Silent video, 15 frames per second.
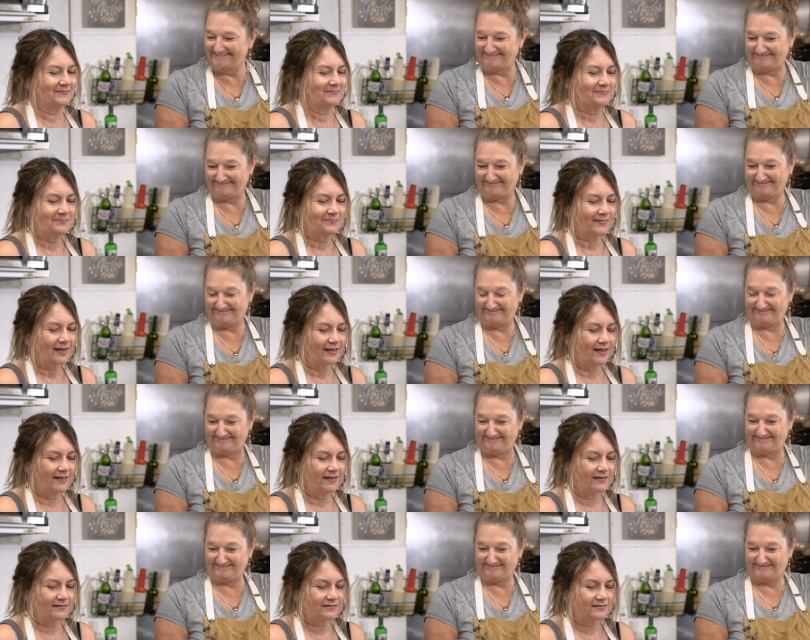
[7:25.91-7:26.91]
Speaker 1: um,
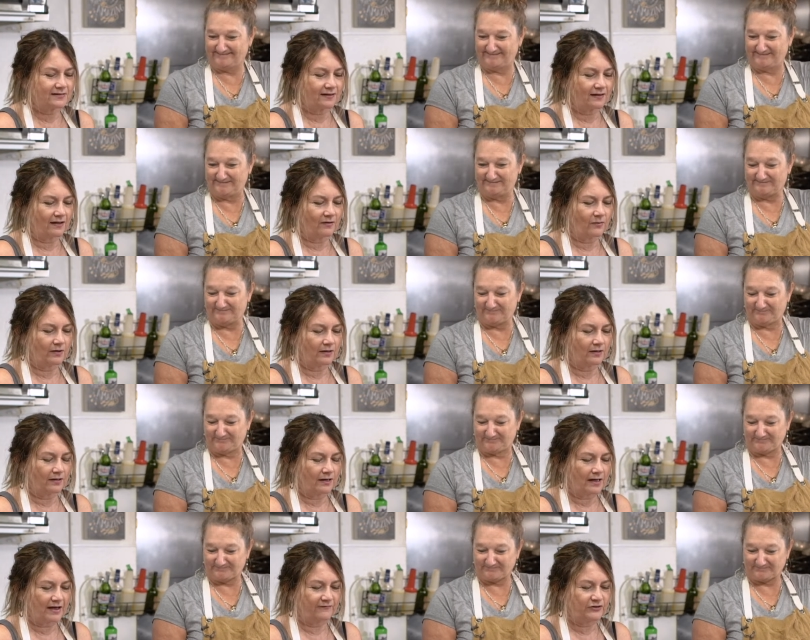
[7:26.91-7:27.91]
and
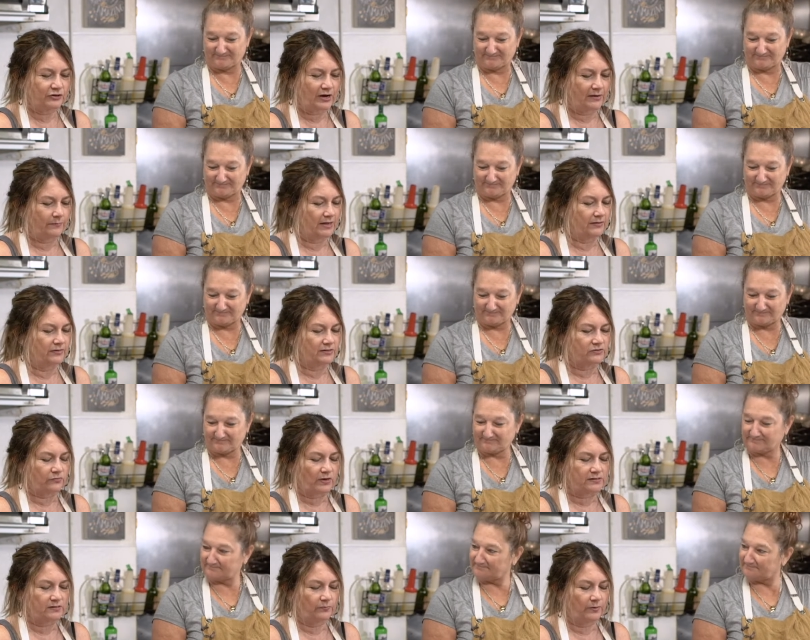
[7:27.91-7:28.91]
after I made this
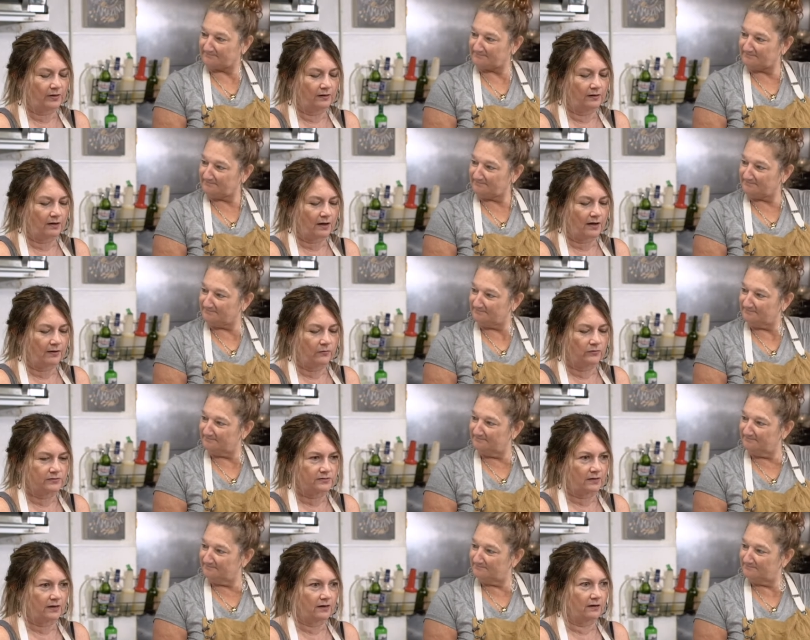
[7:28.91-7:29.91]
recipe, I was
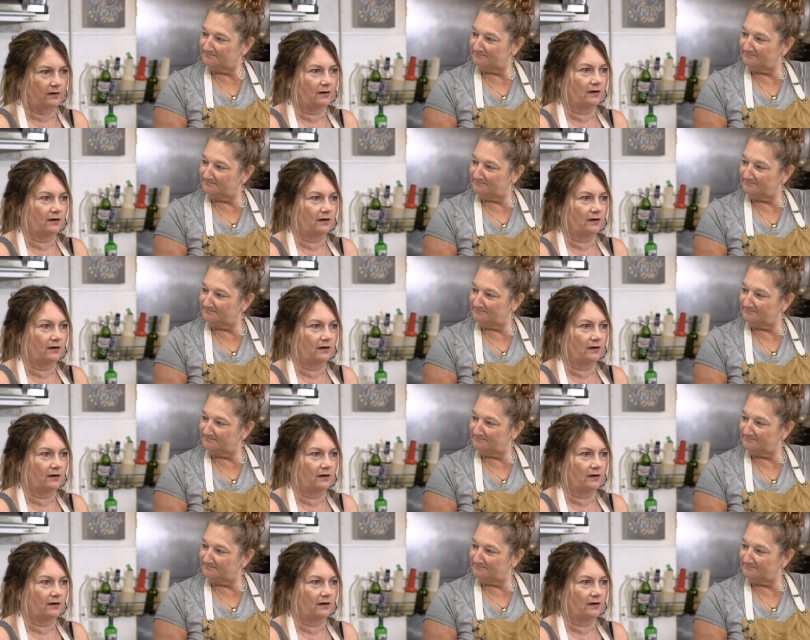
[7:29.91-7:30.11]
like,